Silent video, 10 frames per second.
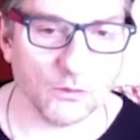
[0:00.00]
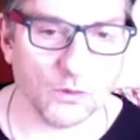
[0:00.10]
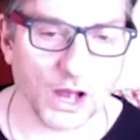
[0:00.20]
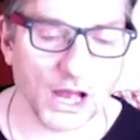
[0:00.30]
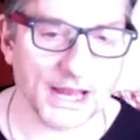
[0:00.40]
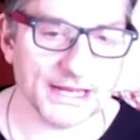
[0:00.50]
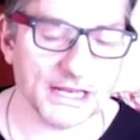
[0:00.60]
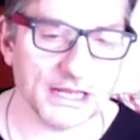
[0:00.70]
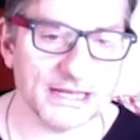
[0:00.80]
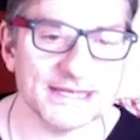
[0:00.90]
I
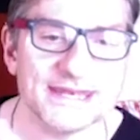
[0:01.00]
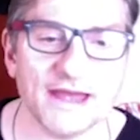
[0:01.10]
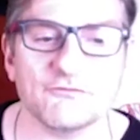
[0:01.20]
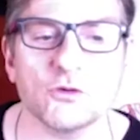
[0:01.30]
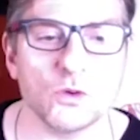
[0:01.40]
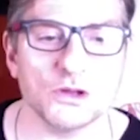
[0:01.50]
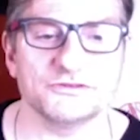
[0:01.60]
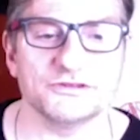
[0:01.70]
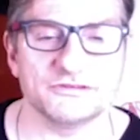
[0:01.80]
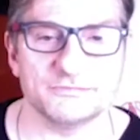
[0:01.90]
never
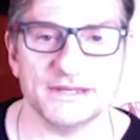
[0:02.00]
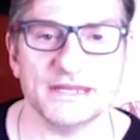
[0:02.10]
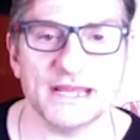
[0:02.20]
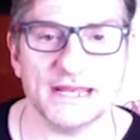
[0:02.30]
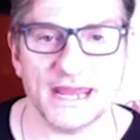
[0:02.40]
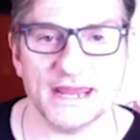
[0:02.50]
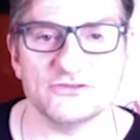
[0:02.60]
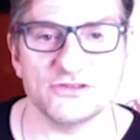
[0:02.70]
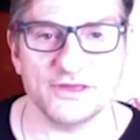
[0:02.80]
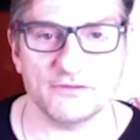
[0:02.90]
wanted to be an
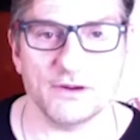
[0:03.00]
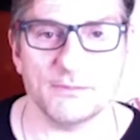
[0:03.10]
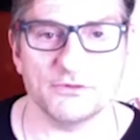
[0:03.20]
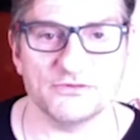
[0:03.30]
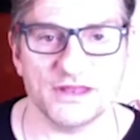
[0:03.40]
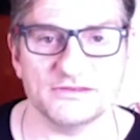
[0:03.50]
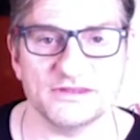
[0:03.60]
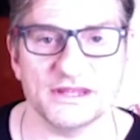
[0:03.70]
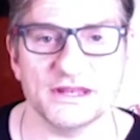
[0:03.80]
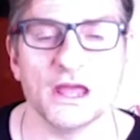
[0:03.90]
agent that
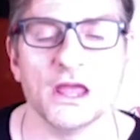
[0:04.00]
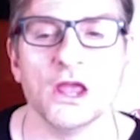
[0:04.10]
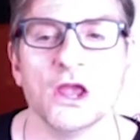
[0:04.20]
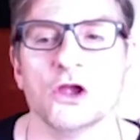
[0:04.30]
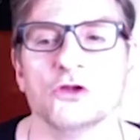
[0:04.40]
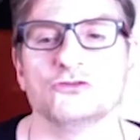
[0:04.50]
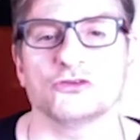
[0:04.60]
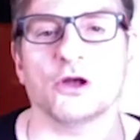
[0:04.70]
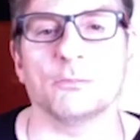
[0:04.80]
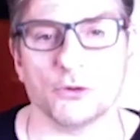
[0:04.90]
represented
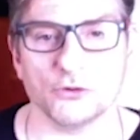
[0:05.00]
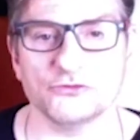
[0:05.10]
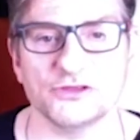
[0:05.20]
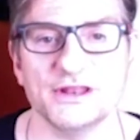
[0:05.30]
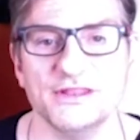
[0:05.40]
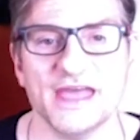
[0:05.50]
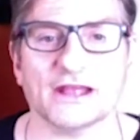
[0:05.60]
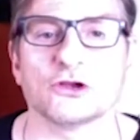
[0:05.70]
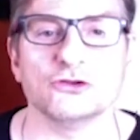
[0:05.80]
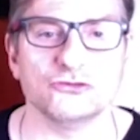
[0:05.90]
just a person
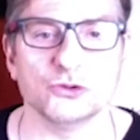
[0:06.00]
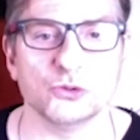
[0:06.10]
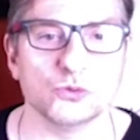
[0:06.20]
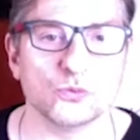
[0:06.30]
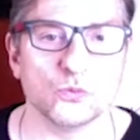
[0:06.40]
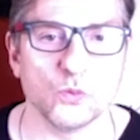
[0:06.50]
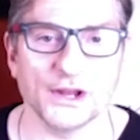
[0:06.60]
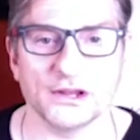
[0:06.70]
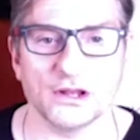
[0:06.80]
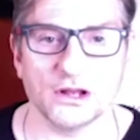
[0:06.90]
that could do what
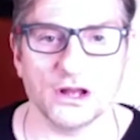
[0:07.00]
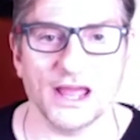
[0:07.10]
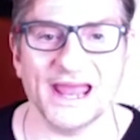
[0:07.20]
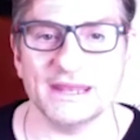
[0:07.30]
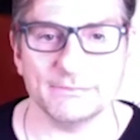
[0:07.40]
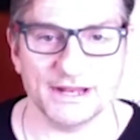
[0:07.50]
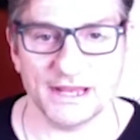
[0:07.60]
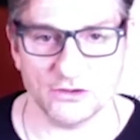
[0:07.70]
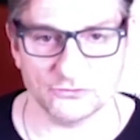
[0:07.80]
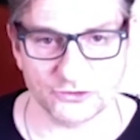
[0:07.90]
anybody
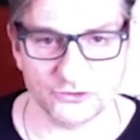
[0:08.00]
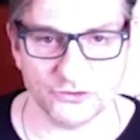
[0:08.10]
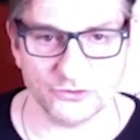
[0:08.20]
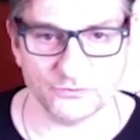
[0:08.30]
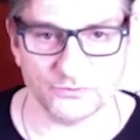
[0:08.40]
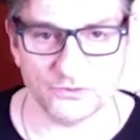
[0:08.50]
else could do.